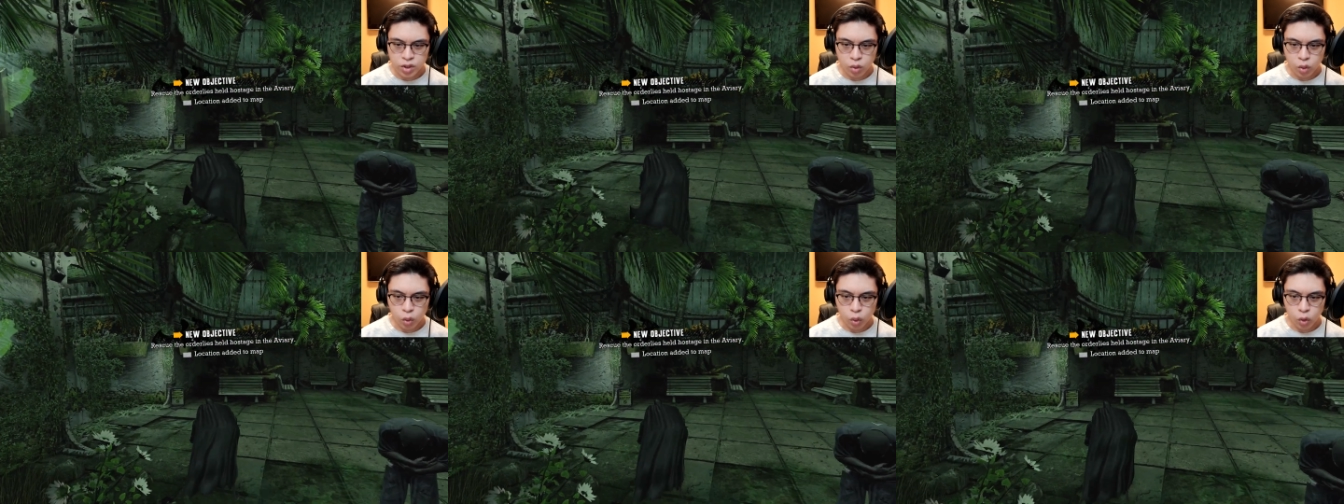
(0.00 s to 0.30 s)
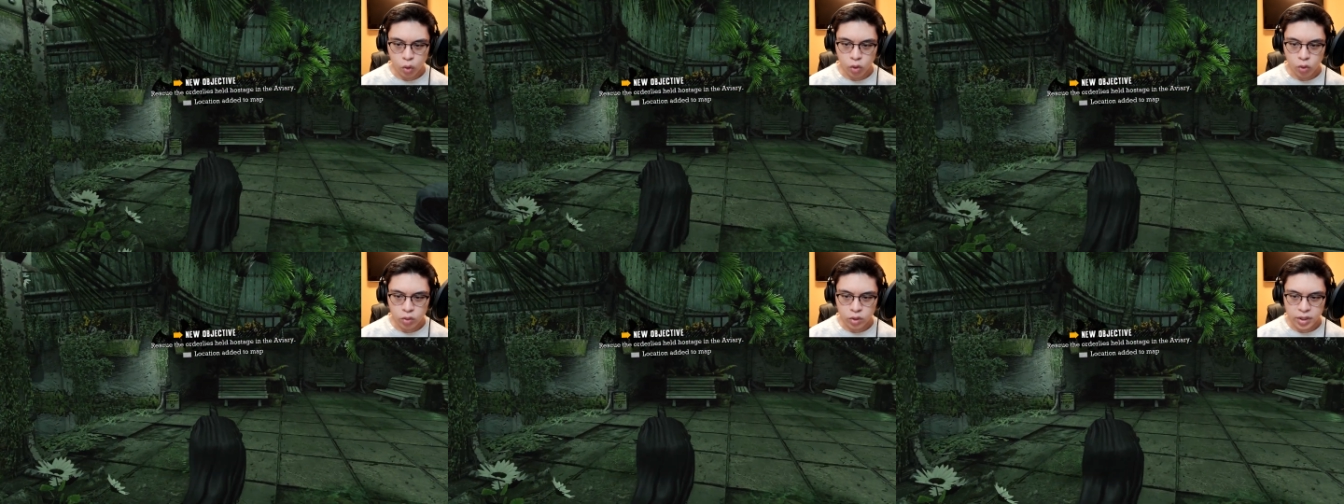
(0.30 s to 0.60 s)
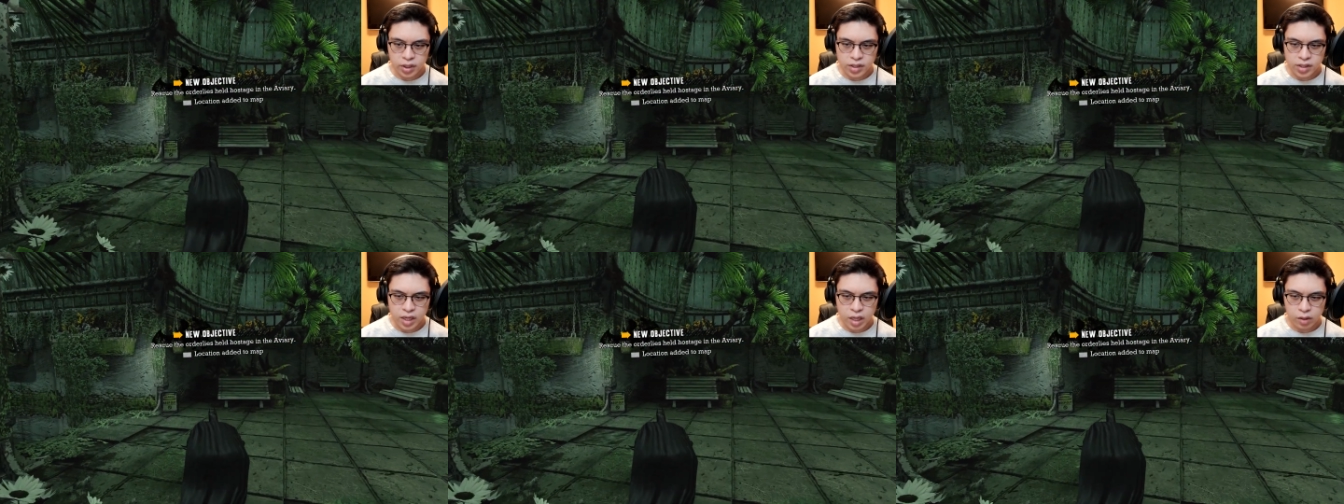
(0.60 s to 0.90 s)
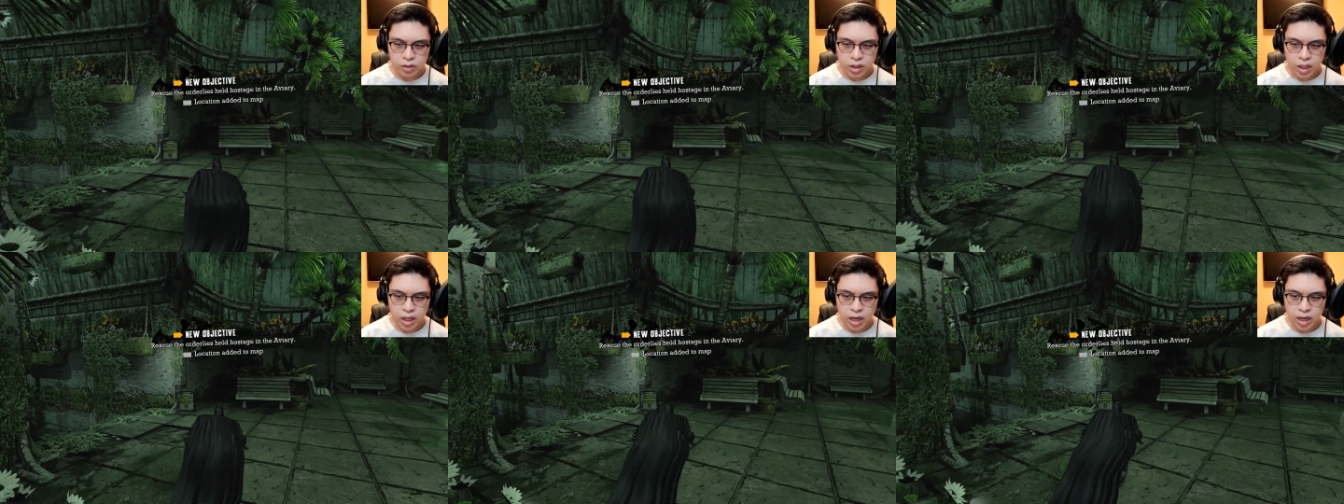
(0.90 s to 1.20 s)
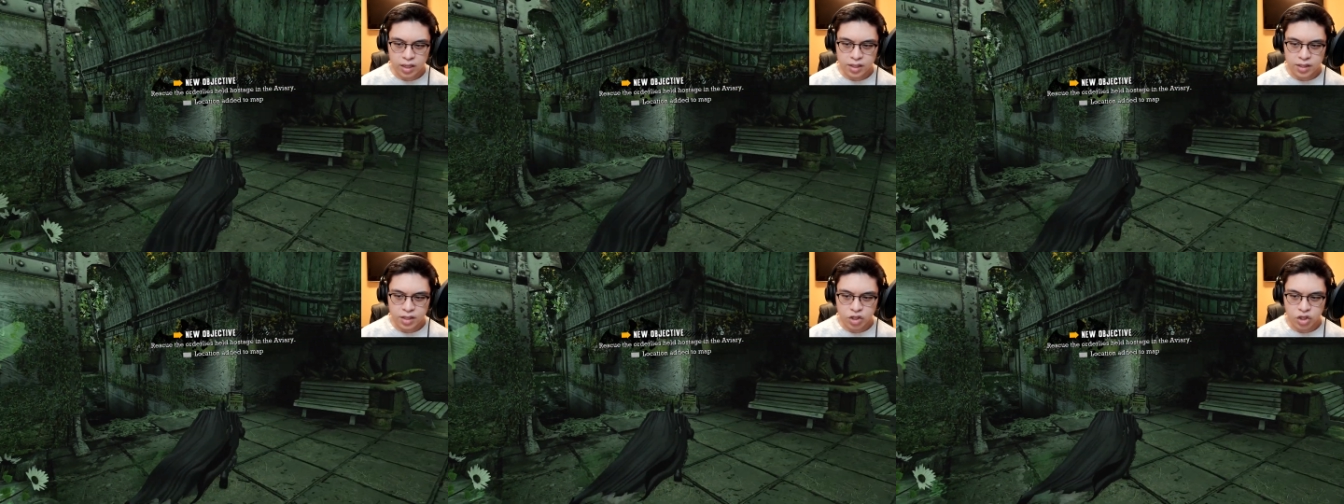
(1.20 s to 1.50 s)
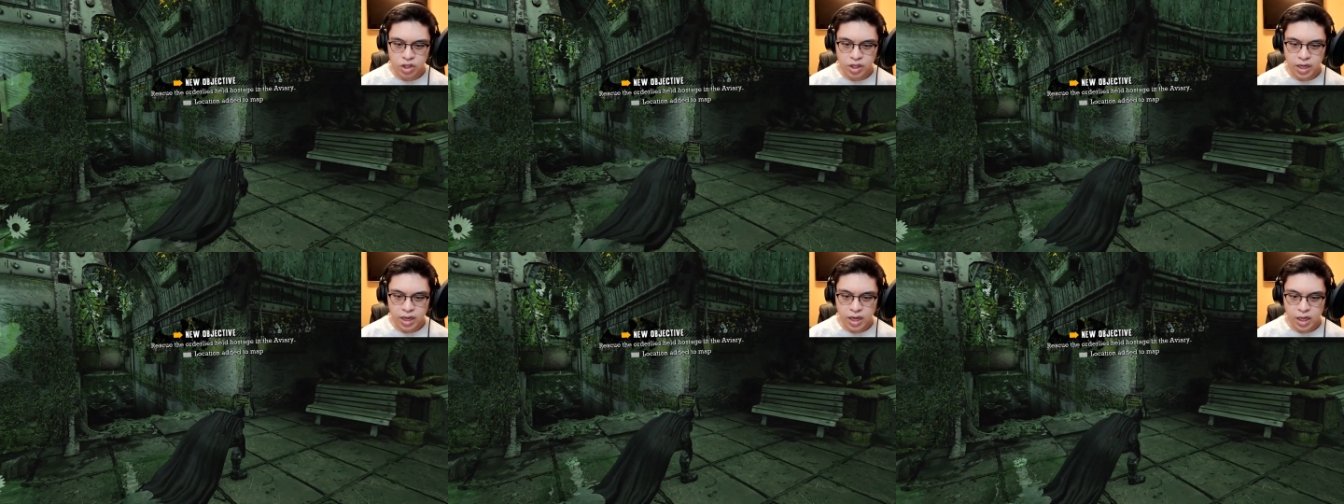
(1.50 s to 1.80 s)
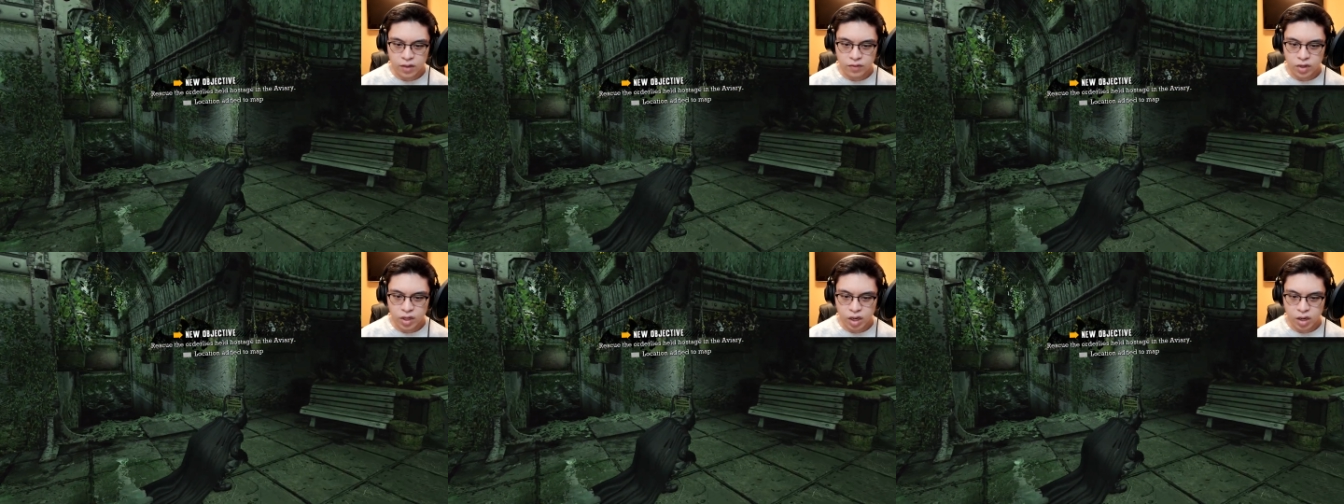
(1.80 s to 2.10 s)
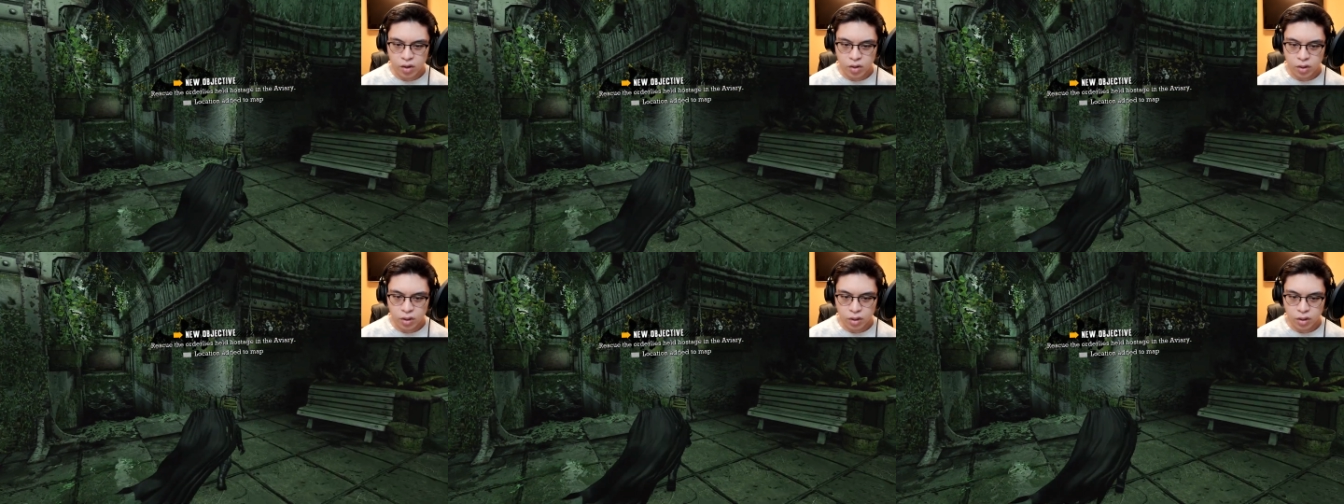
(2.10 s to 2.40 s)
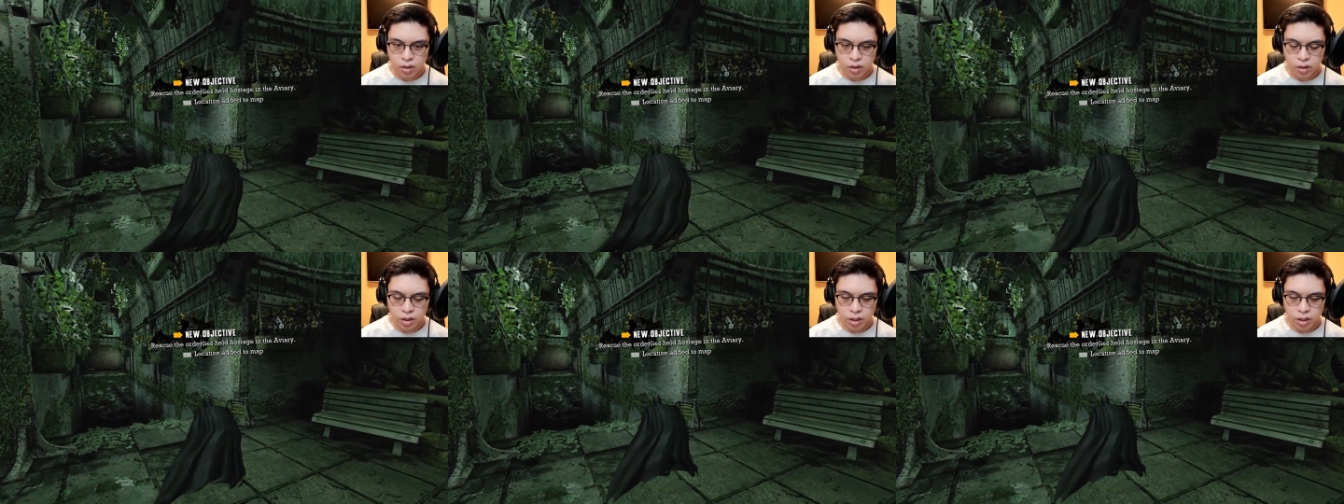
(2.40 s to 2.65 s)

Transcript: the orderlies held hostage in the aviary.